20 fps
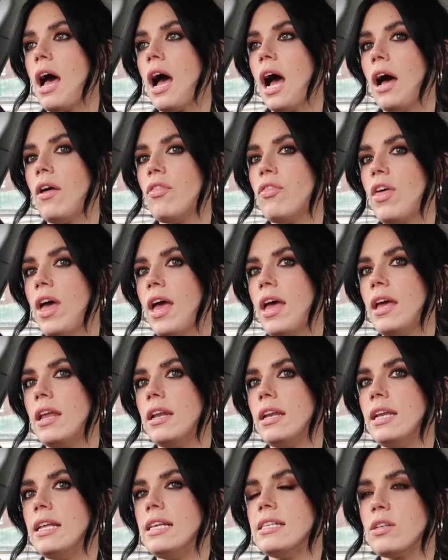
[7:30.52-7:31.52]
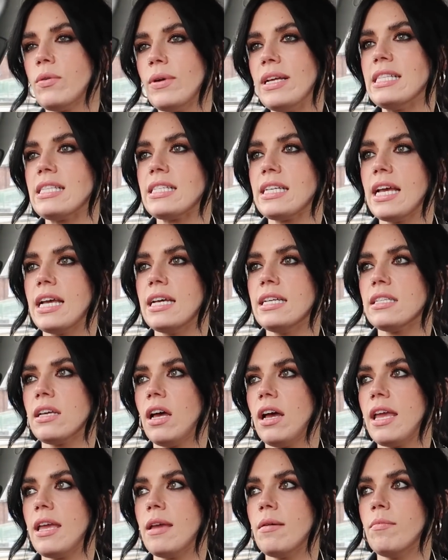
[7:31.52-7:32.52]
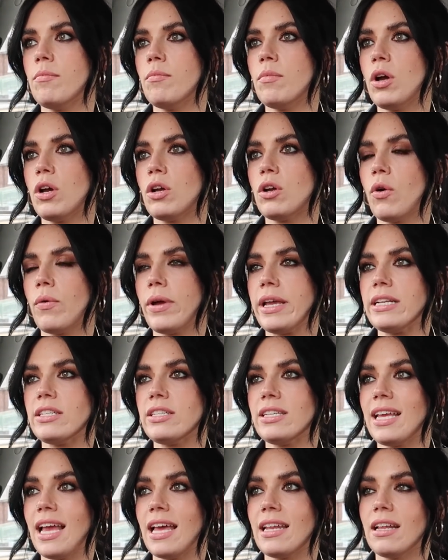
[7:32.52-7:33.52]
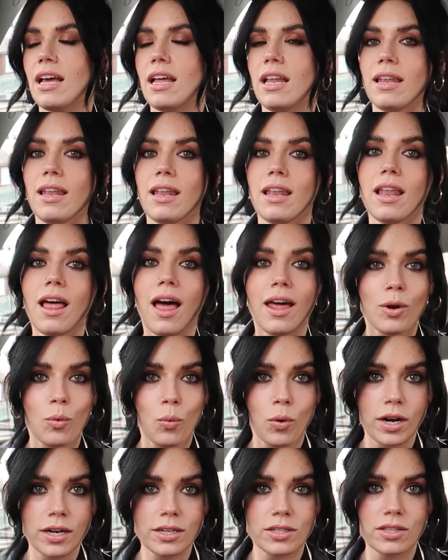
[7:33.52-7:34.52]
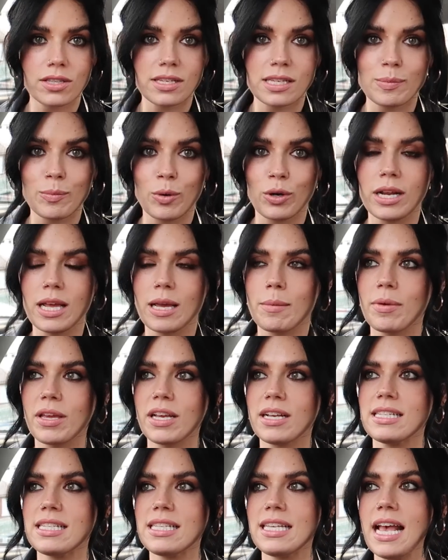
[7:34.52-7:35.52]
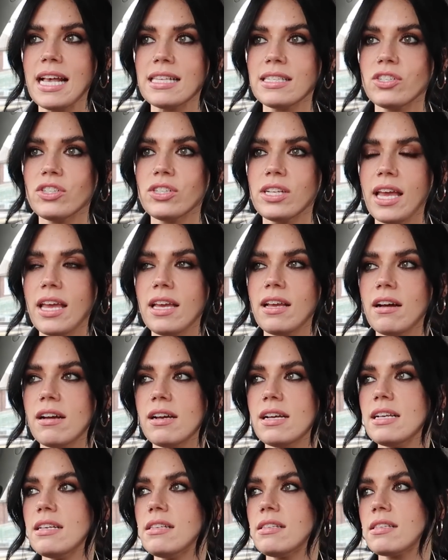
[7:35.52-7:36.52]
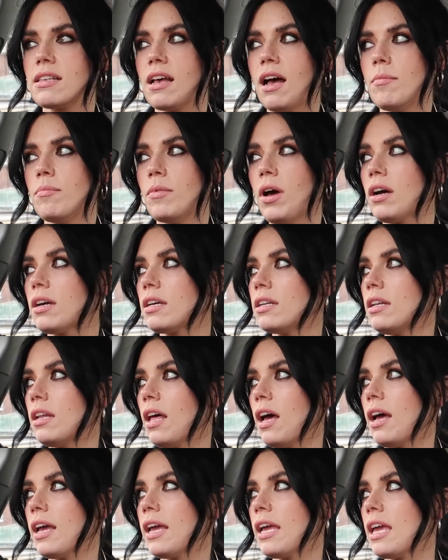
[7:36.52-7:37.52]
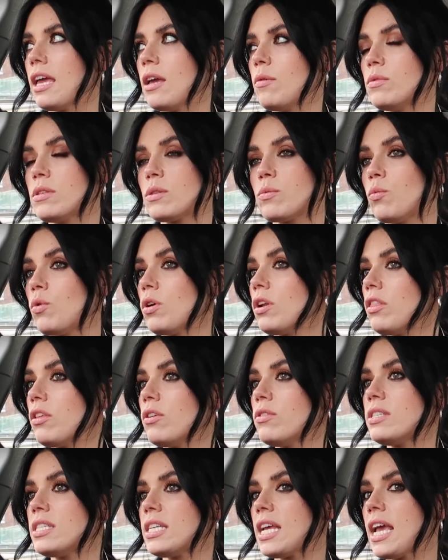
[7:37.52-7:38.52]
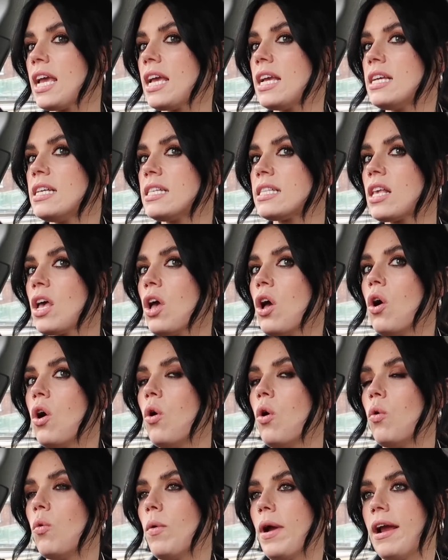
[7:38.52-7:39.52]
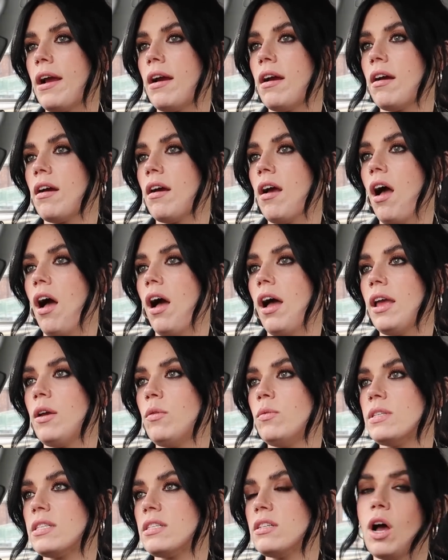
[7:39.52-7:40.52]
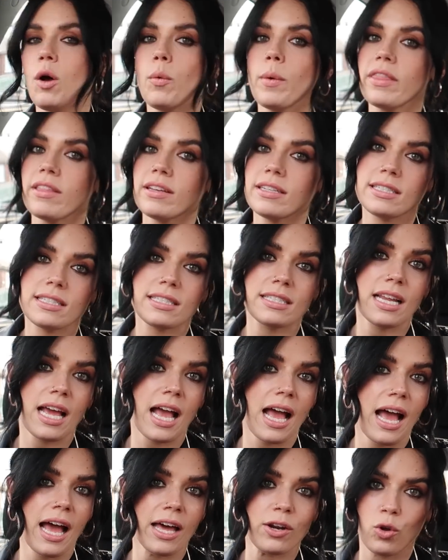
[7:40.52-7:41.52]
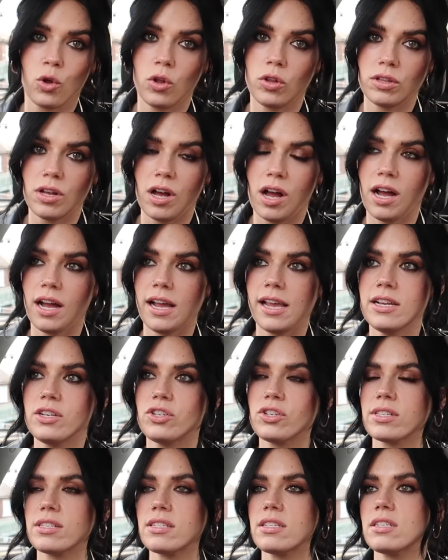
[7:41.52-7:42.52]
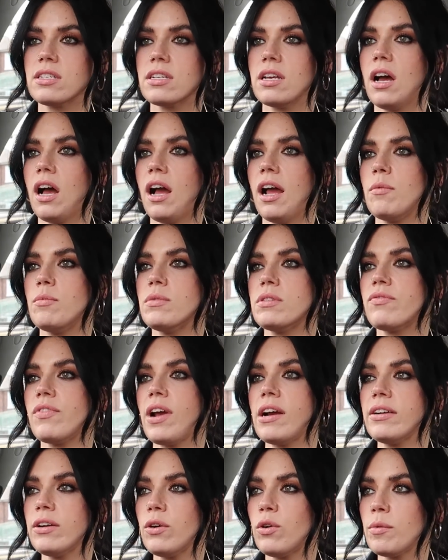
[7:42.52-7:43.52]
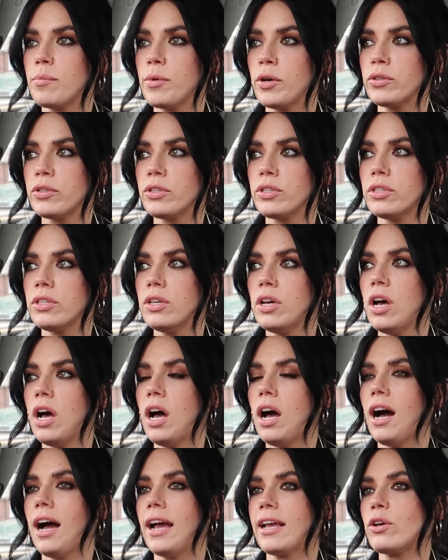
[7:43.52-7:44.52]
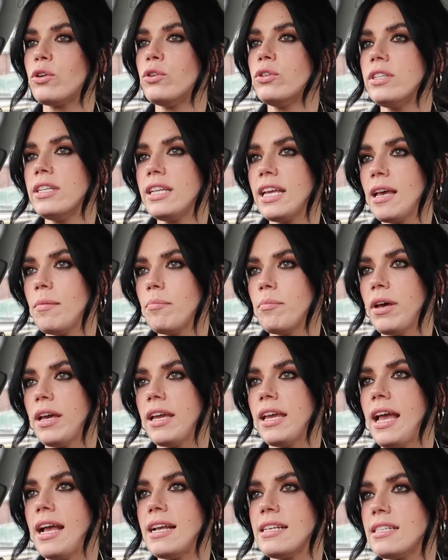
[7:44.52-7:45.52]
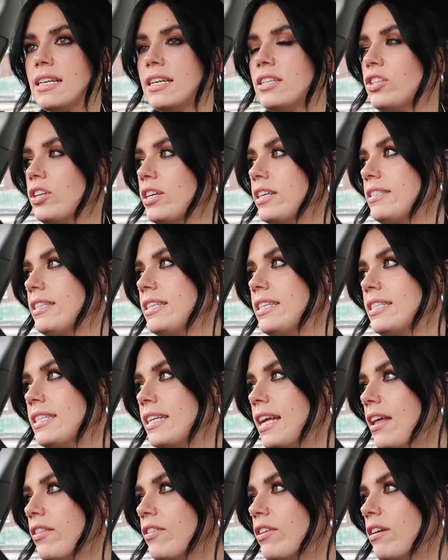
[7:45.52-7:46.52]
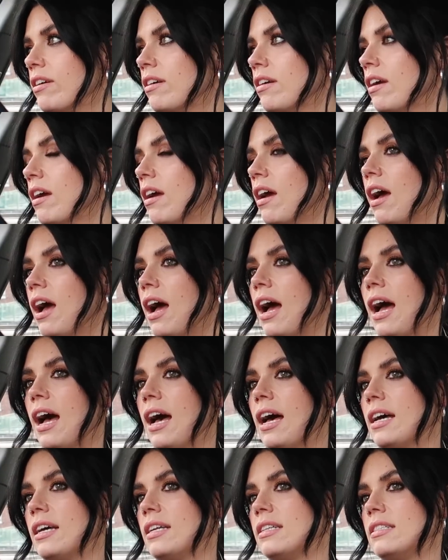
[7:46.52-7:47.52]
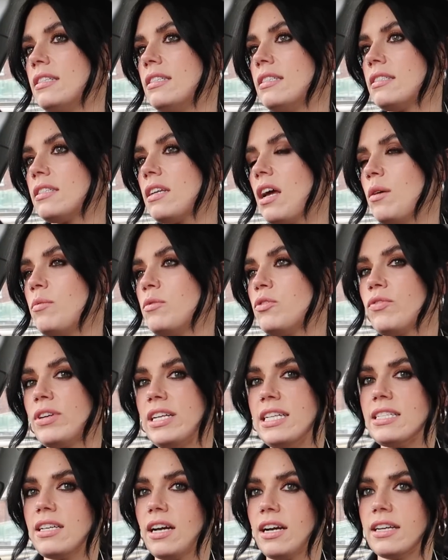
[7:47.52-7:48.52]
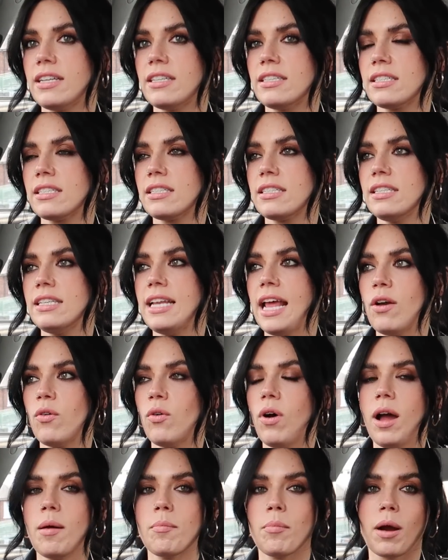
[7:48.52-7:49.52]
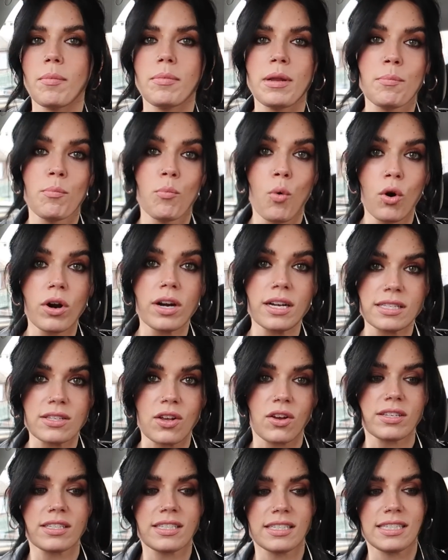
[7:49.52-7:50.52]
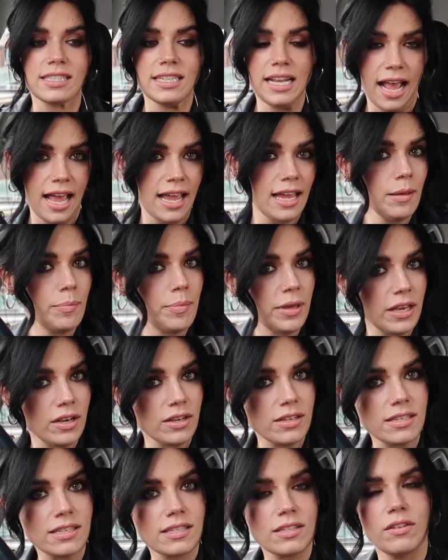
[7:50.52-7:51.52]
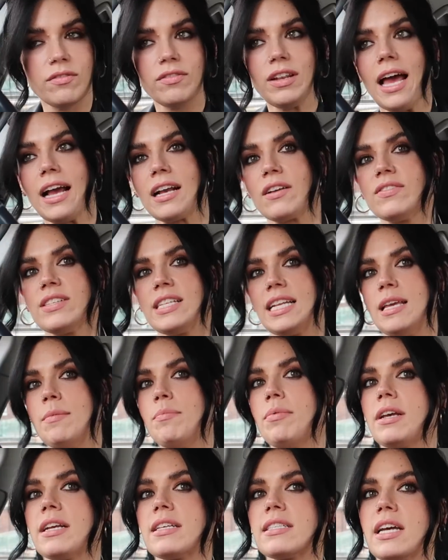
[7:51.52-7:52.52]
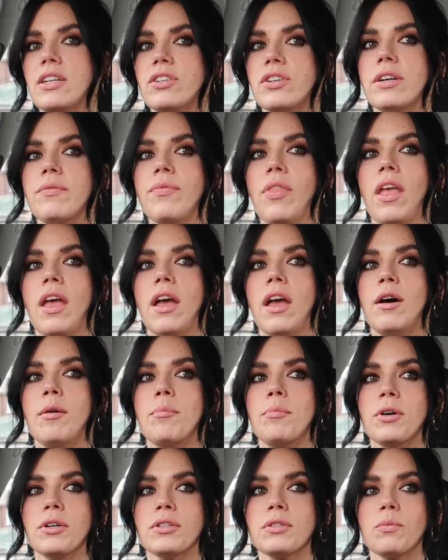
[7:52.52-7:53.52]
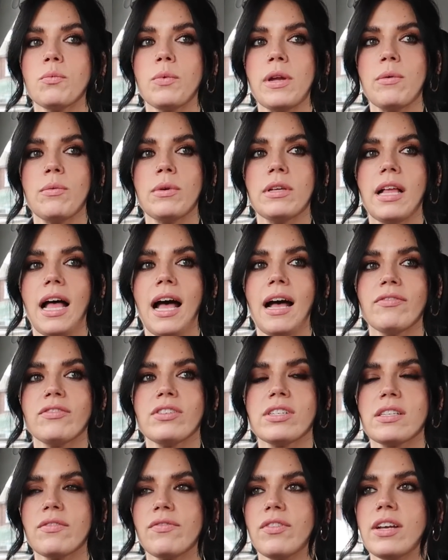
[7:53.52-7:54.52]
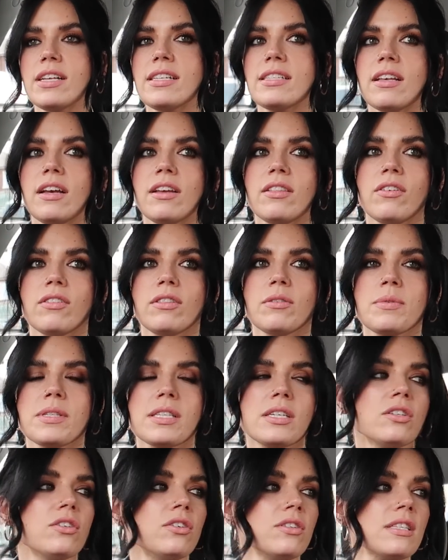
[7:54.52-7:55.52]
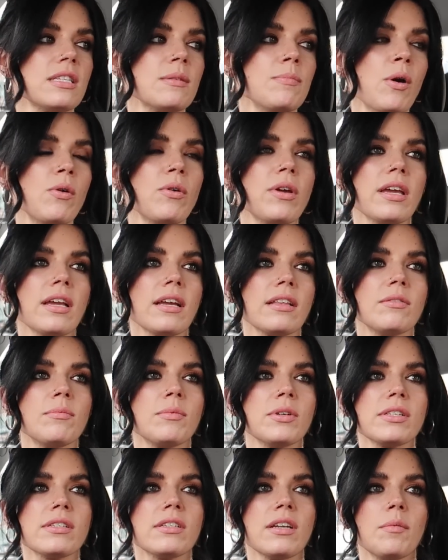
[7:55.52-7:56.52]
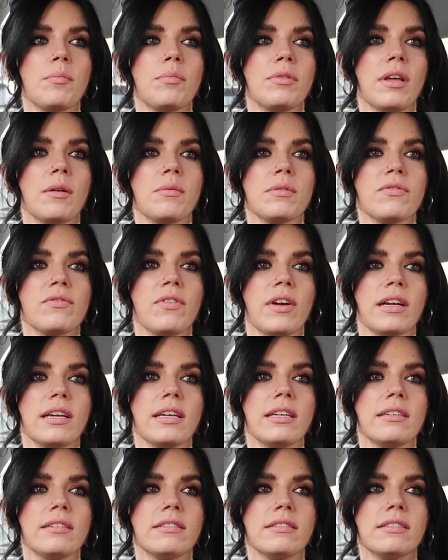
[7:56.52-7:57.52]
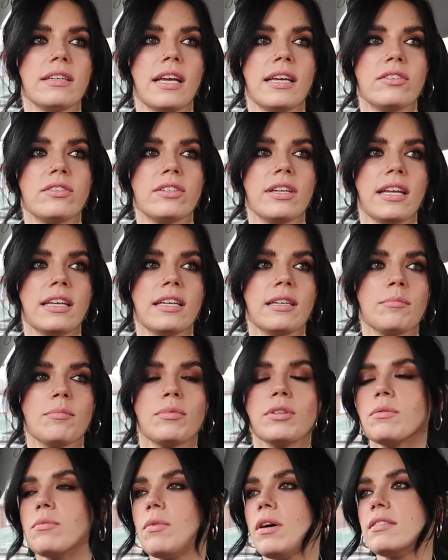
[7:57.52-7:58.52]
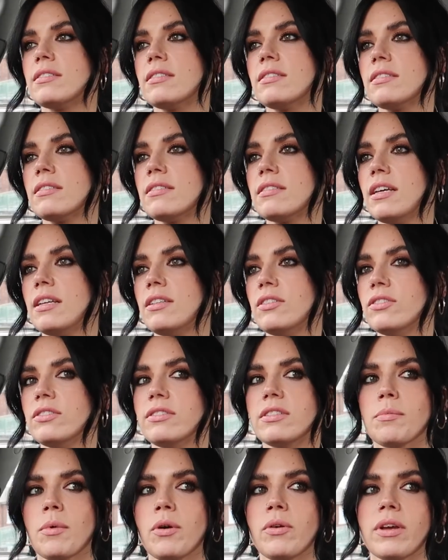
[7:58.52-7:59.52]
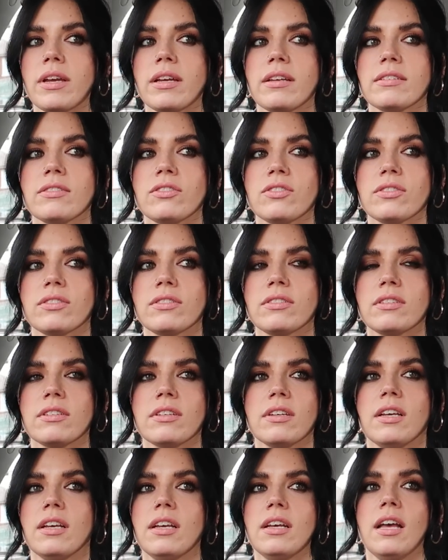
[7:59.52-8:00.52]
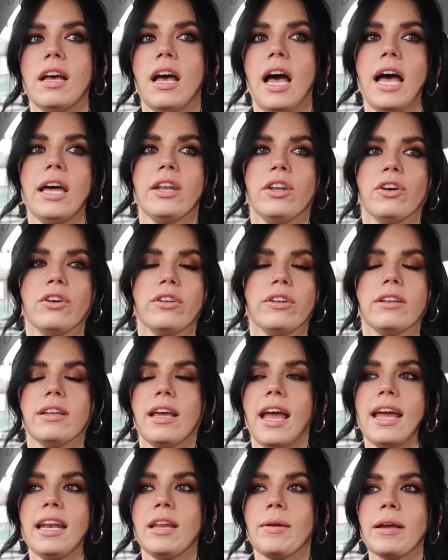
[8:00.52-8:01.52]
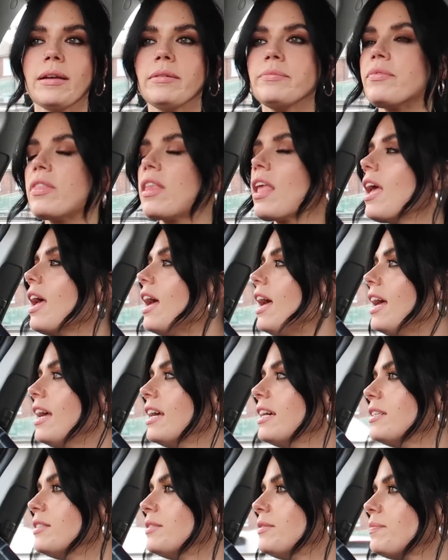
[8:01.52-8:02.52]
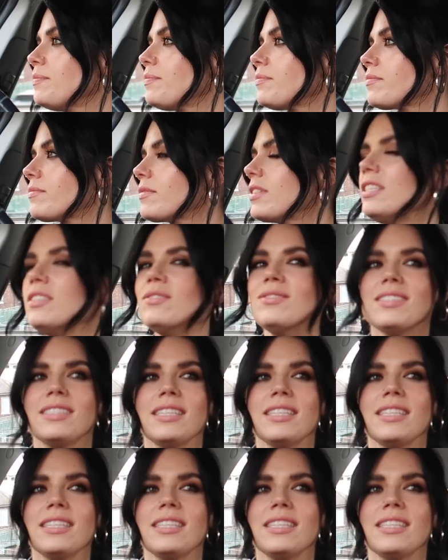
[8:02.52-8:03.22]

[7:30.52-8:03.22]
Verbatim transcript: and then so instead I am going to get a lot of work done this morning because yesterday, guys, I'm not gonna lie, it was one of those days where I was not with it at all. I was very hormonal. I couldn't get my SHIT together and I was really tired. Now, I'm probably more exhausted today because of lack of sleep, etc. But we will have to suffice. I thought there was a non-smoking at the bus stop. That was very entertaining, but it wasn't a non-smoking. It's just a nun. Anyway, you don't